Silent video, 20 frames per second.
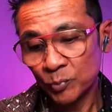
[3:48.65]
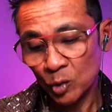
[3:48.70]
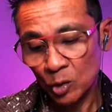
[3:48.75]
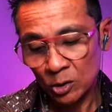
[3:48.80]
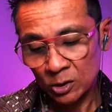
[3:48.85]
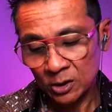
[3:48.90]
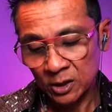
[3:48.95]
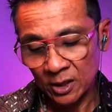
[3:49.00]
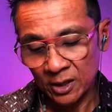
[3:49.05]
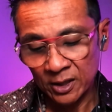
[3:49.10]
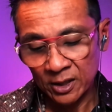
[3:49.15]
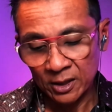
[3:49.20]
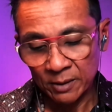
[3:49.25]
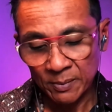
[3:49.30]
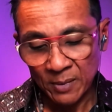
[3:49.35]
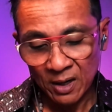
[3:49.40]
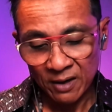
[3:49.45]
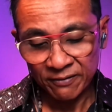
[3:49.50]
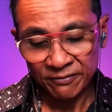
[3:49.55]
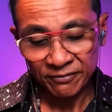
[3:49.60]
Usually
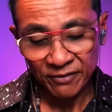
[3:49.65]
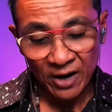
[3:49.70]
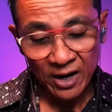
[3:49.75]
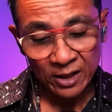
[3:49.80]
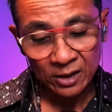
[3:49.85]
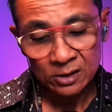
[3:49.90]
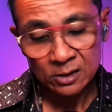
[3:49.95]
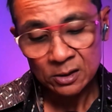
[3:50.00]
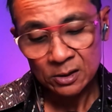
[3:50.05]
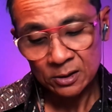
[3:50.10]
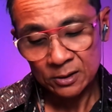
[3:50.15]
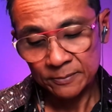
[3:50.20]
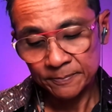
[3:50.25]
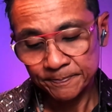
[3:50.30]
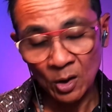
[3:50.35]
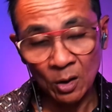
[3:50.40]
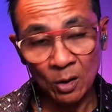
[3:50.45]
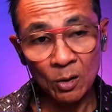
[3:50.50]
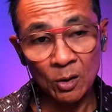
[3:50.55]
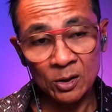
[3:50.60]
among friends,
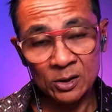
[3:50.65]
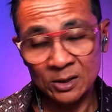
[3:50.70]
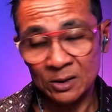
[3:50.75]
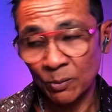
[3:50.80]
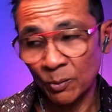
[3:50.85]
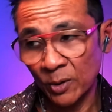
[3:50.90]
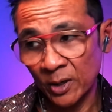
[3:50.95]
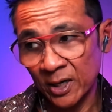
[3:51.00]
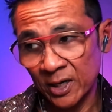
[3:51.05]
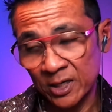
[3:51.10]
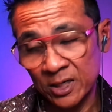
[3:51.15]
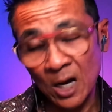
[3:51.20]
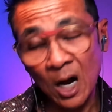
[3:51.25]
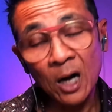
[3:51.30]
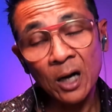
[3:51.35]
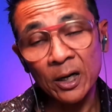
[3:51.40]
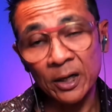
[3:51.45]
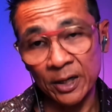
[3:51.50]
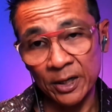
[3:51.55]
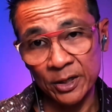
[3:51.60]
you know, or someone that's
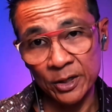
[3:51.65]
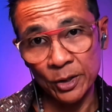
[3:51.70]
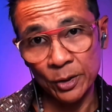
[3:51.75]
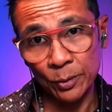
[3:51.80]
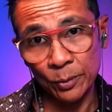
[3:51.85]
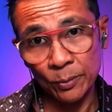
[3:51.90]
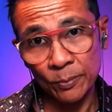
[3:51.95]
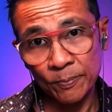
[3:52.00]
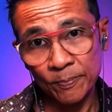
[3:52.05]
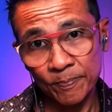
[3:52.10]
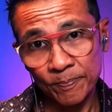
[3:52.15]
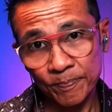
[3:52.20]
younger than you.